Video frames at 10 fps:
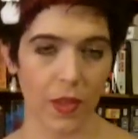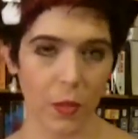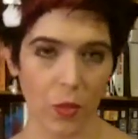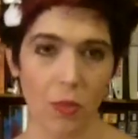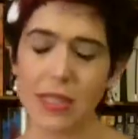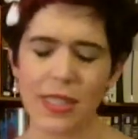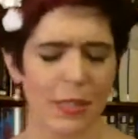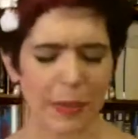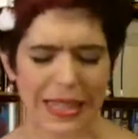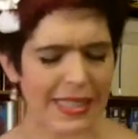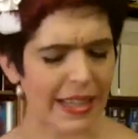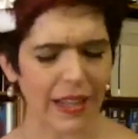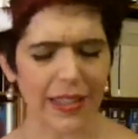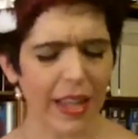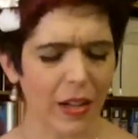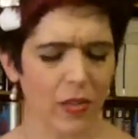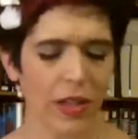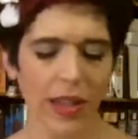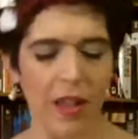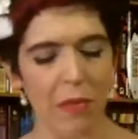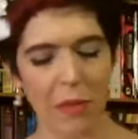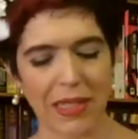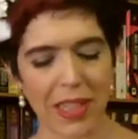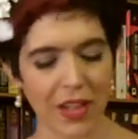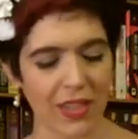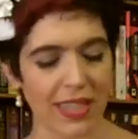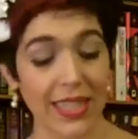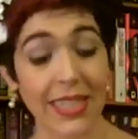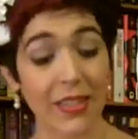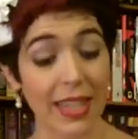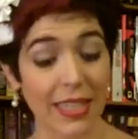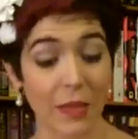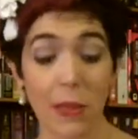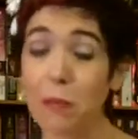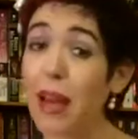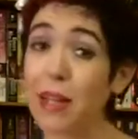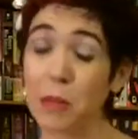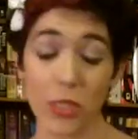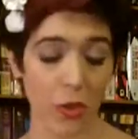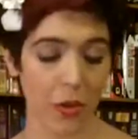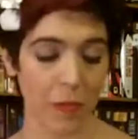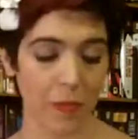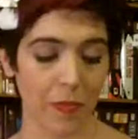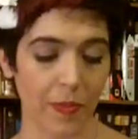"The room isn't spinning. Settle down," Mimi chuckled, sitting down next to me and patting my shoulder.